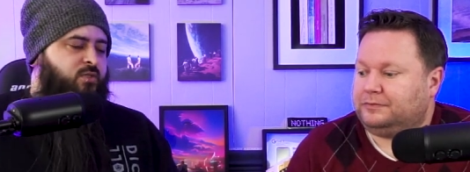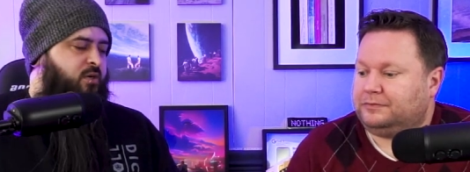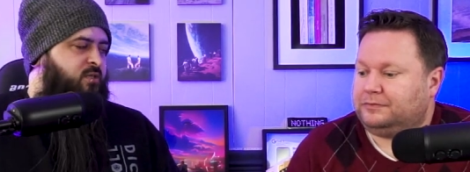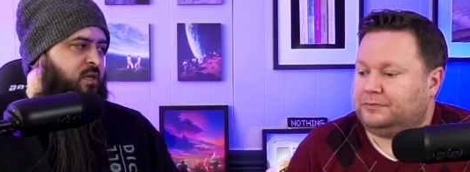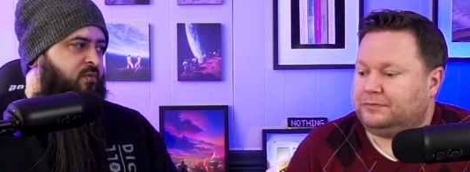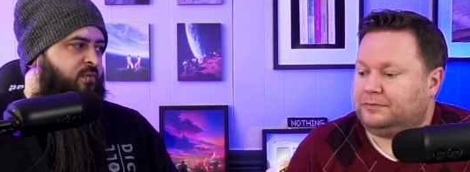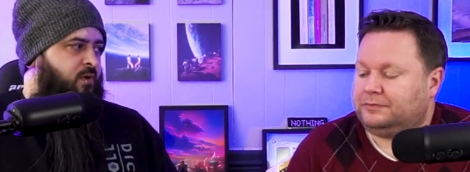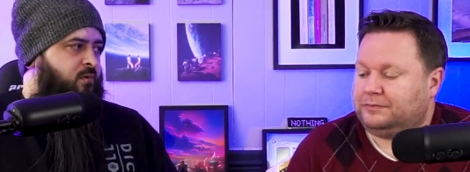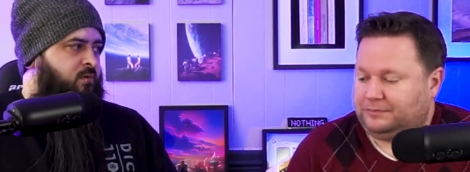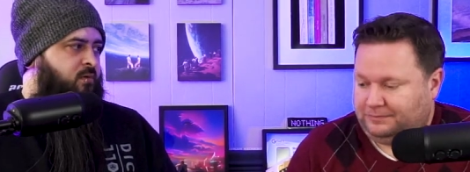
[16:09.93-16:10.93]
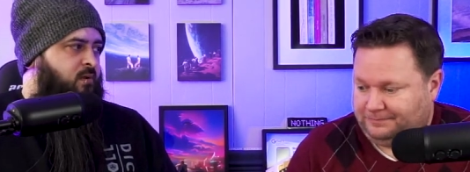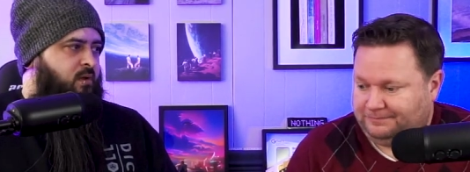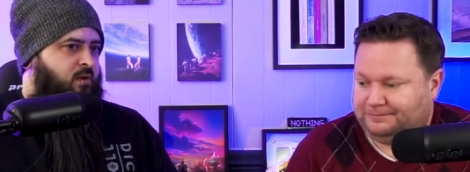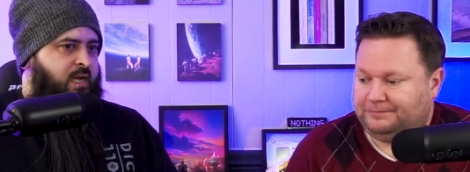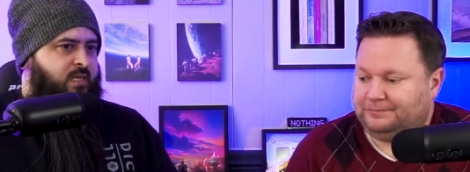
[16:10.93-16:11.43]
Speaker 1: your cell phone
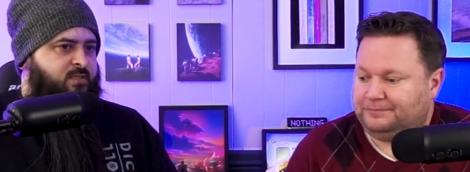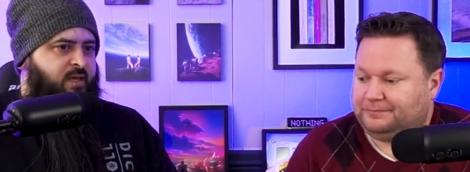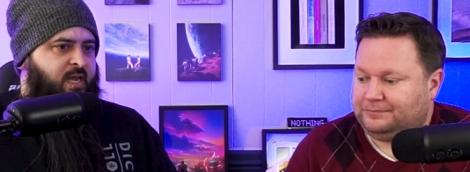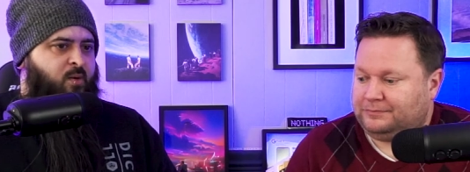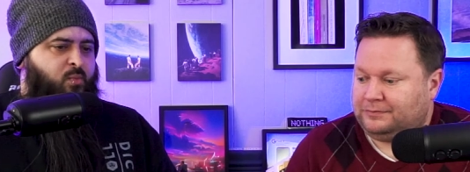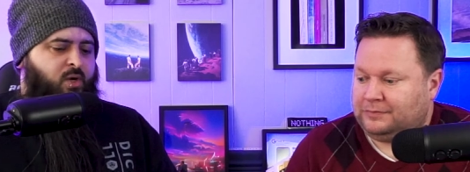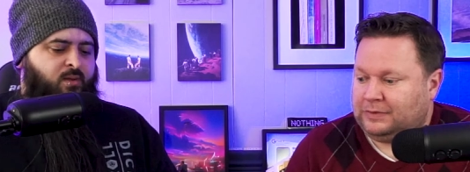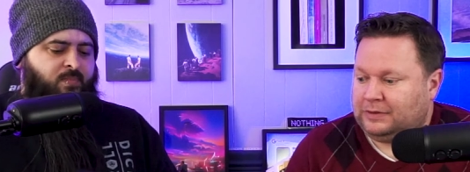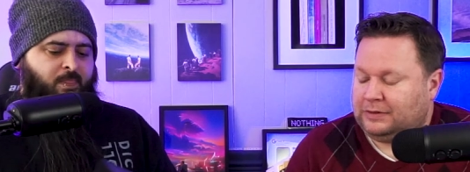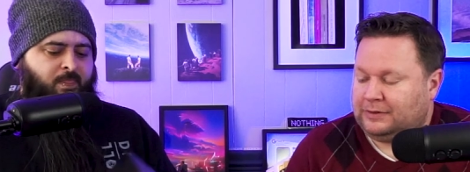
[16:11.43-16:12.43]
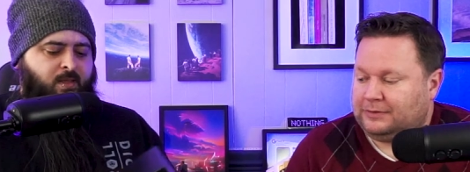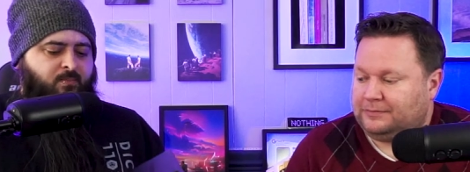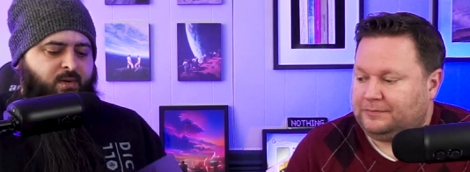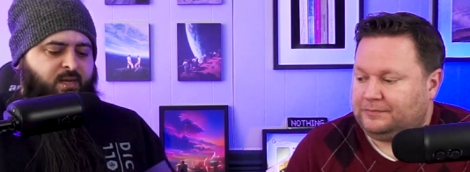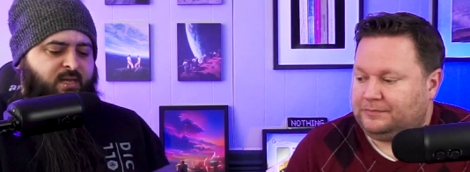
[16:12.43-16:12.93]
mm-hmm. as the camera,
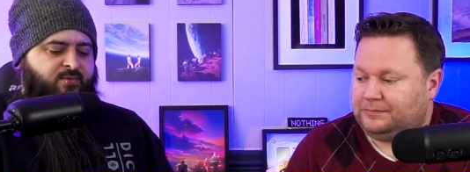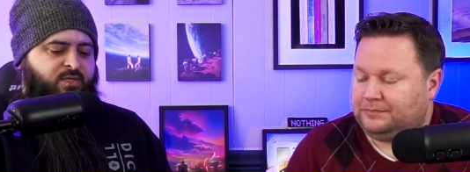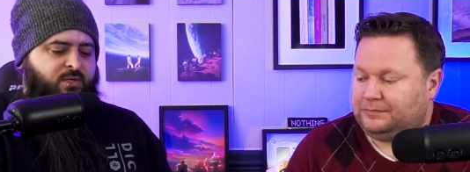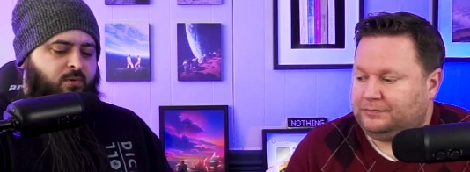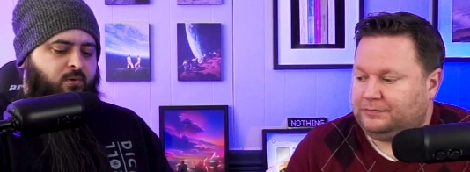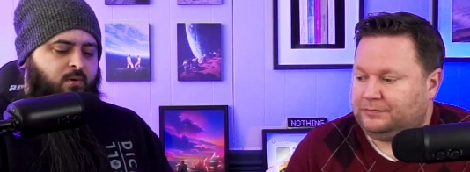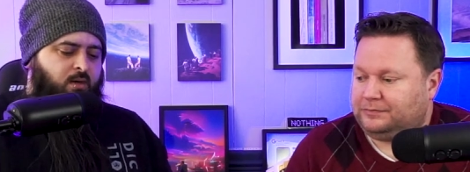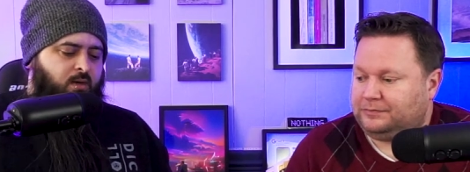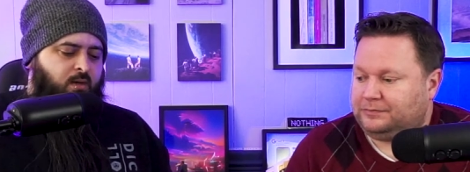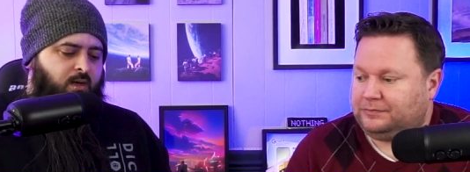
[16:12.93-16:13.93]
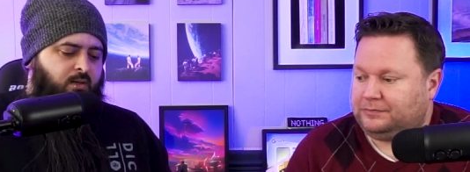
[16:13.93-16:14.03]
but it gives you a